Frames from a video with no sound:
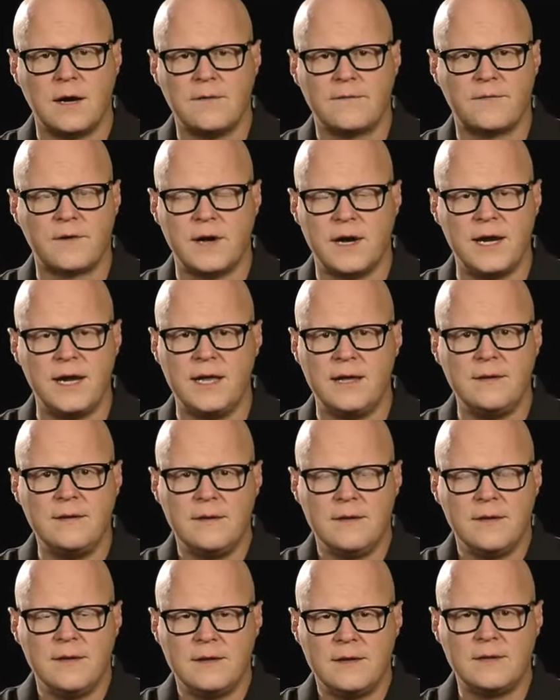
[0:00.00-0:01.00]
for any
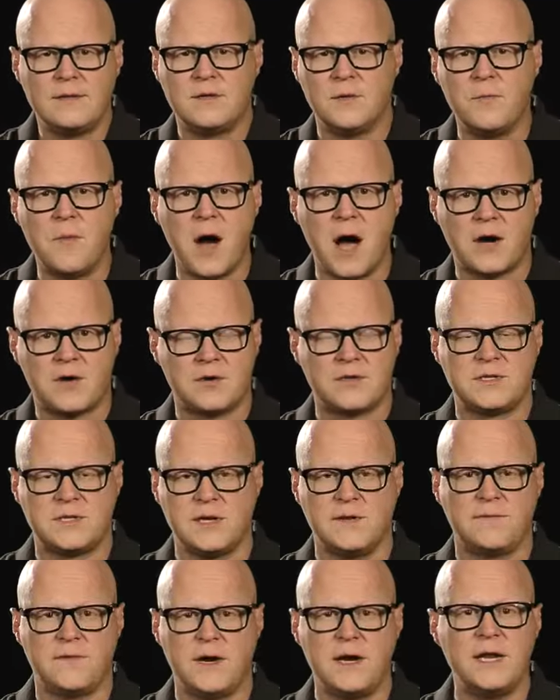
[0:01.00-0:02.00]

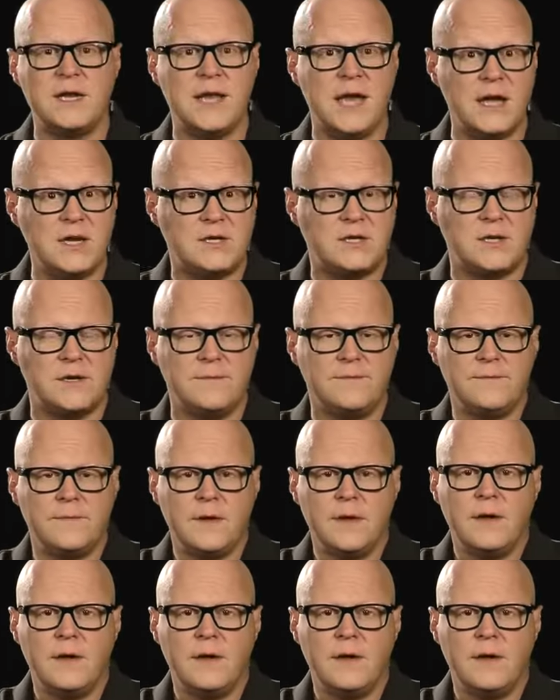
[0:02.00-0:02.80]
democracy, for any nation.